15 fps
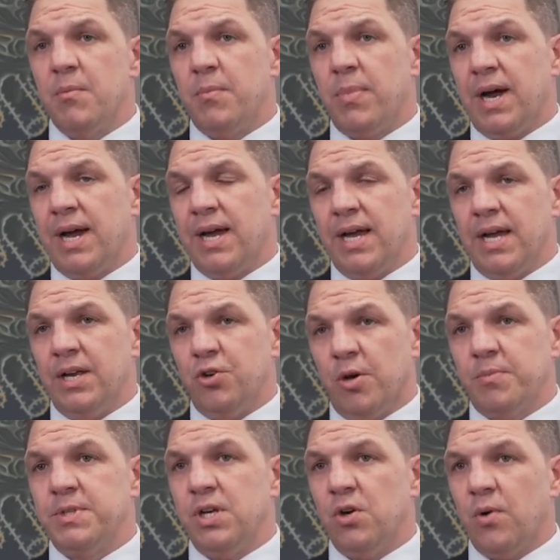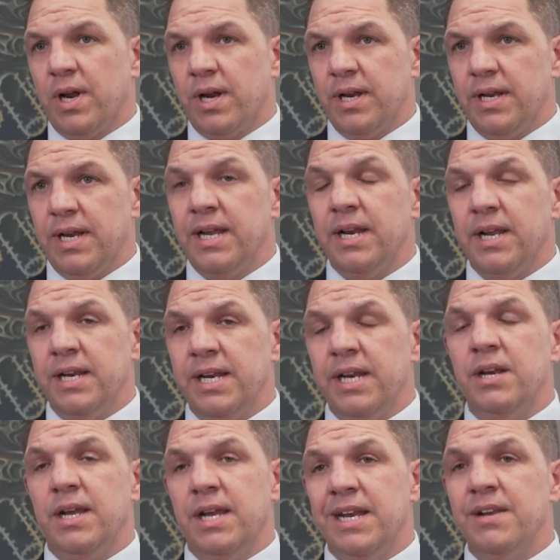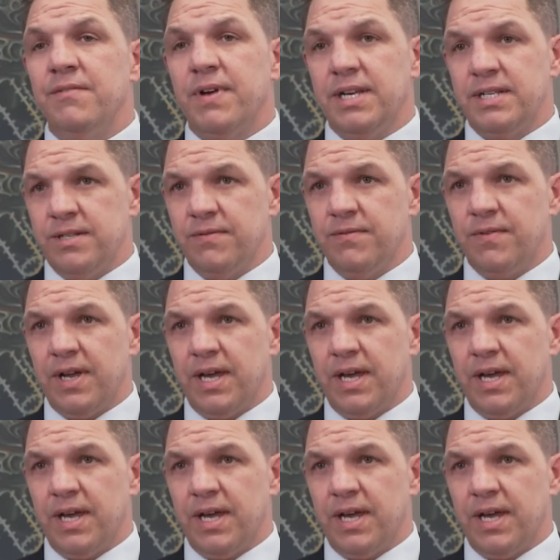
by adopting quite an innovative